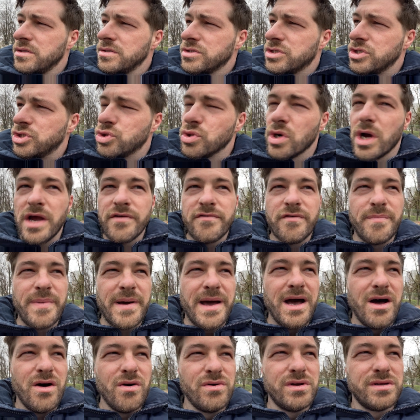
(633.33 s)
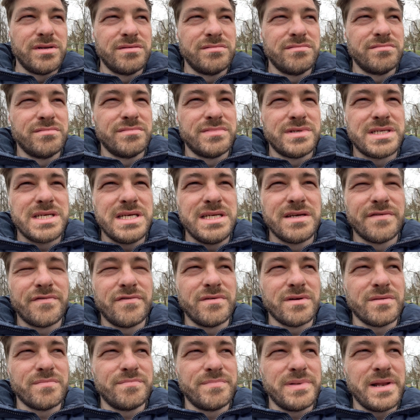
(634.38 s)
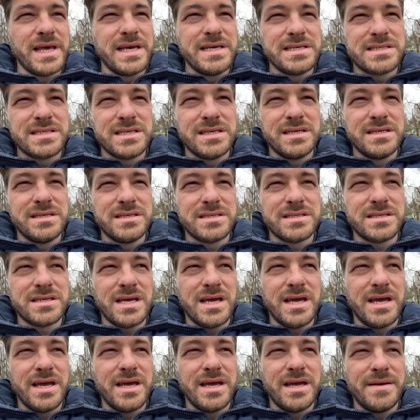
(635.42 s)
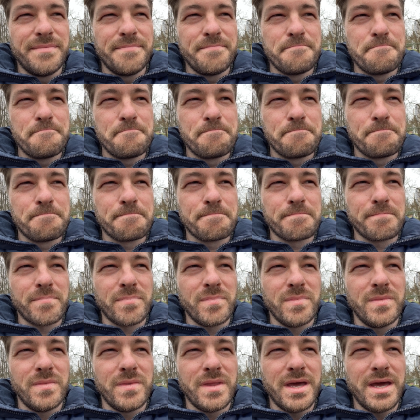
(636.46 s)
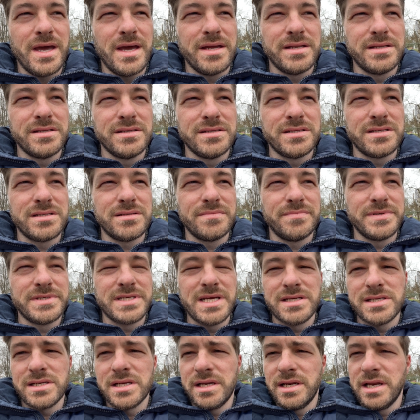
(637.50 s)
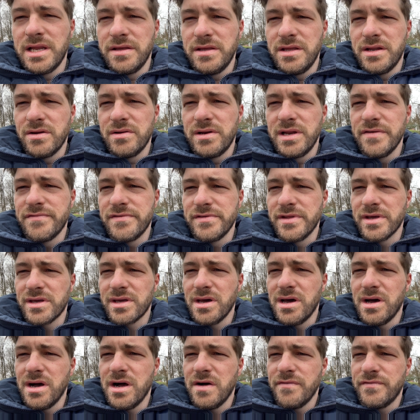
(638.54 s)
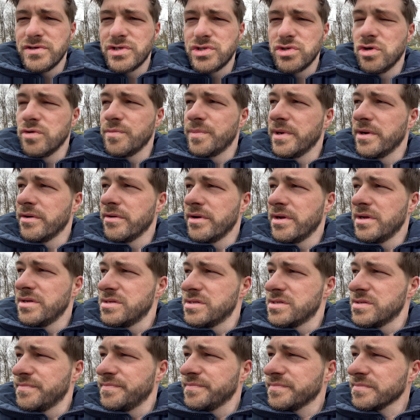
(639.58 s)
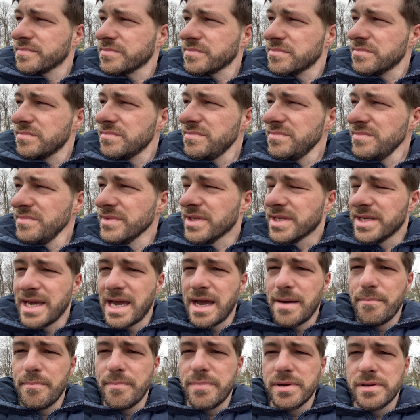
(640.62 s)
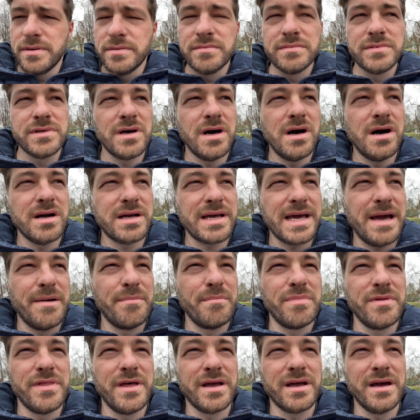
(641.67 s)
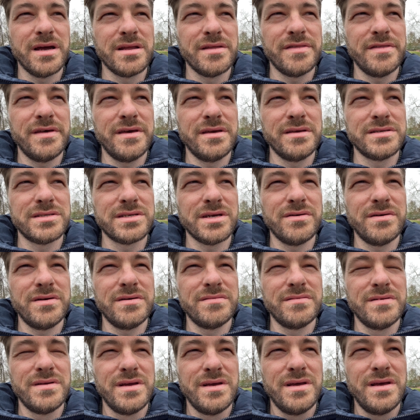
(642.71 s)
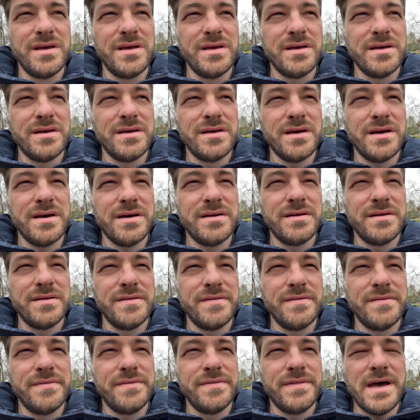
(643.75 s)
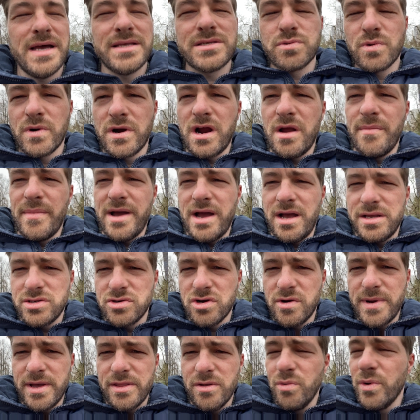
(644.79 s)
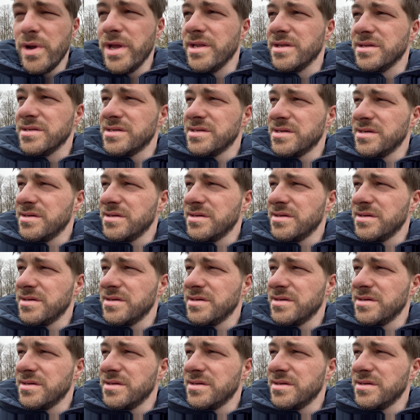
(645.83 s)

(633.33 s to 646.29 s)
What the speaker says: drive about and see different places, and potentially live in the car for short periods, car camp, that kind of thing. So that's where I'm at. Sorry about the wind.